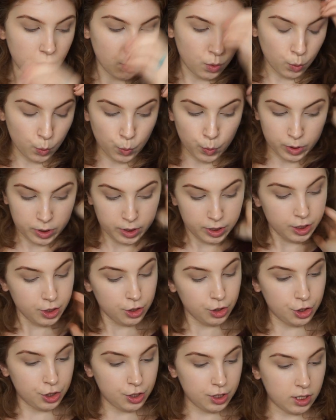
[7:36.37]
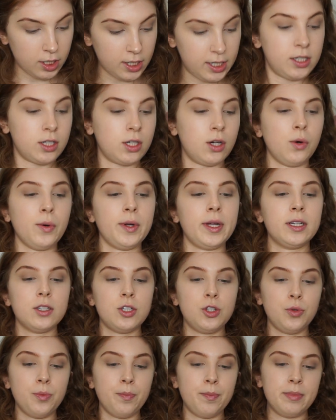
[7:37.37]
which is going
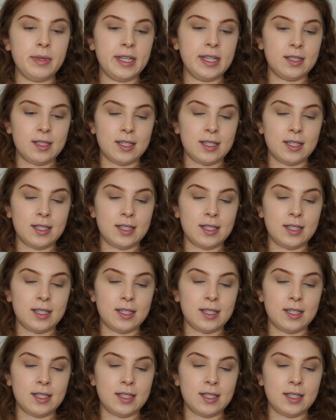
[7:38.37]
to be,